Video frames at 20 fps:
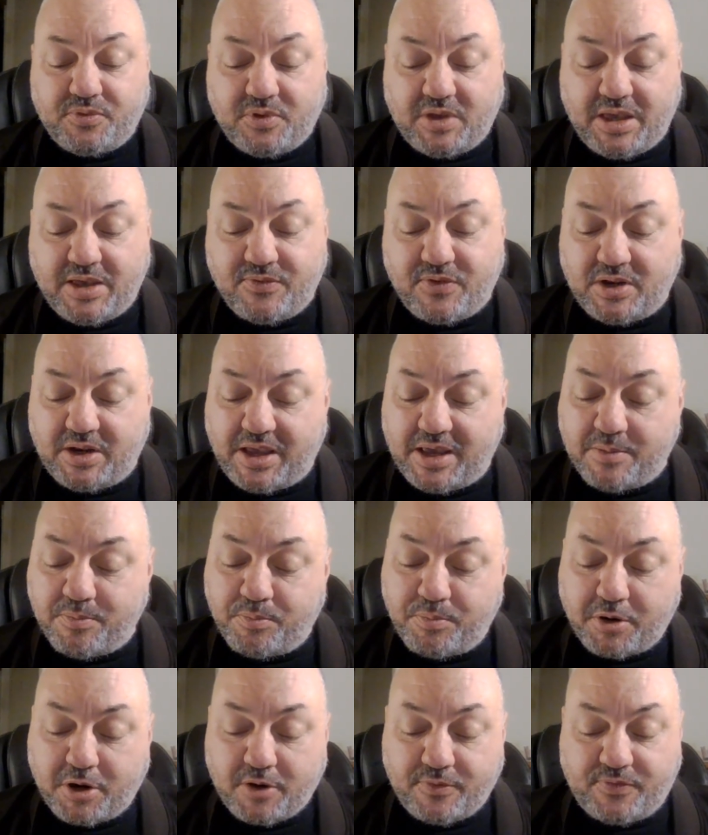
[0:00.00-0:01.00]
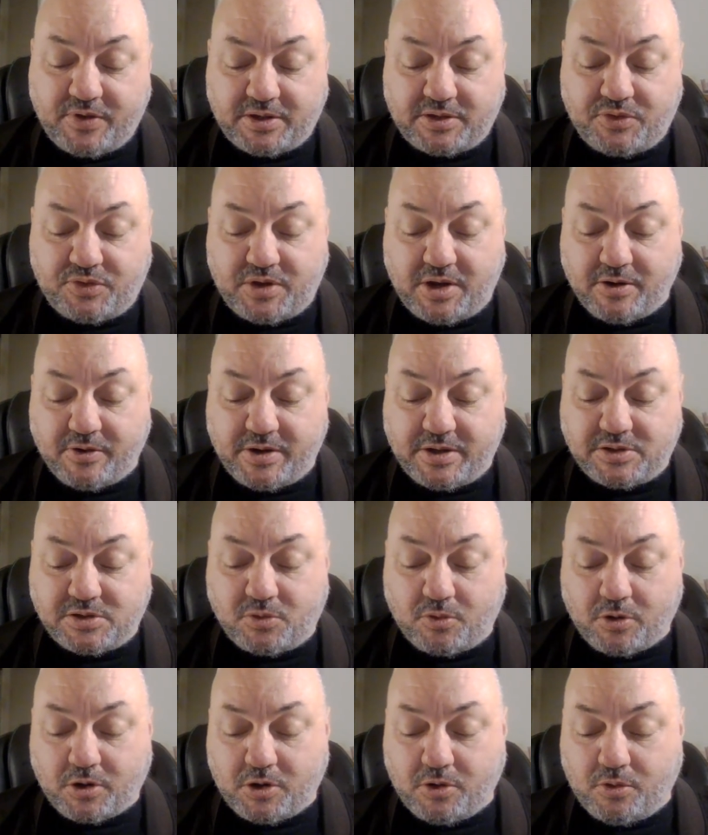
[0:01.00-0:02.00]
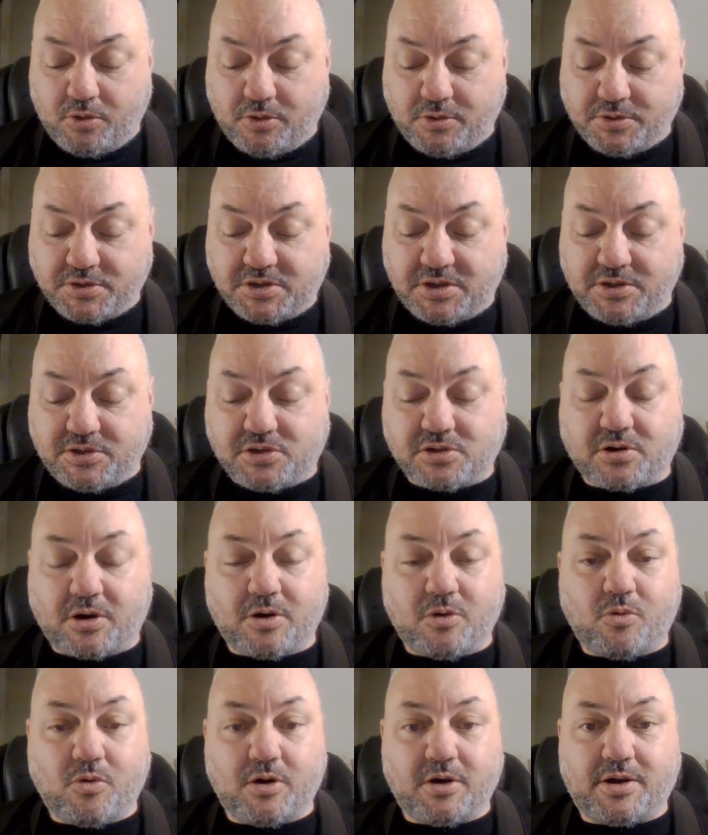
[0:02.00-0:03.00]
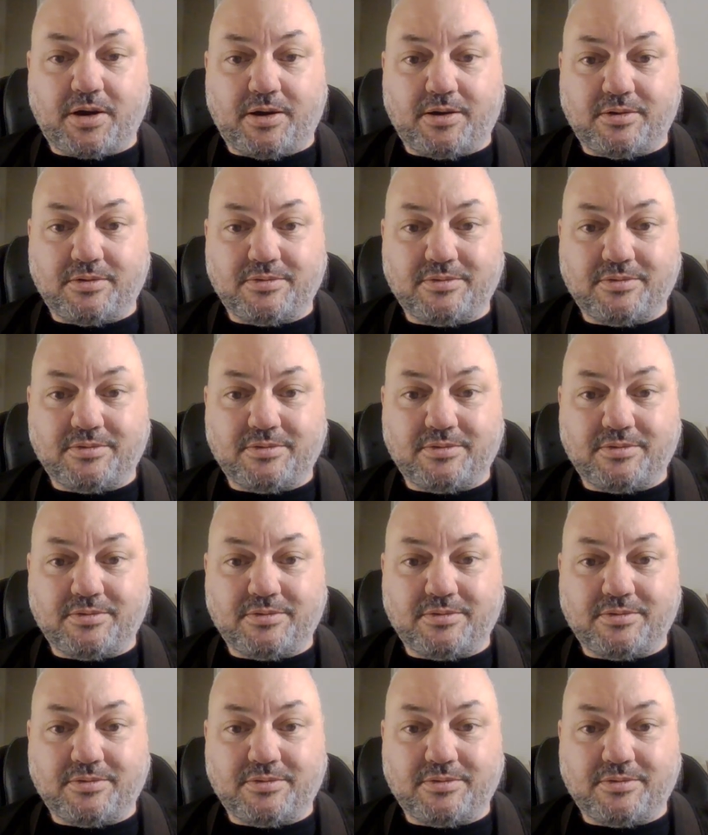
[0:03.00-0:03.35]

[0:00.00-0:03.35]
even imperfect theories or goals can start working.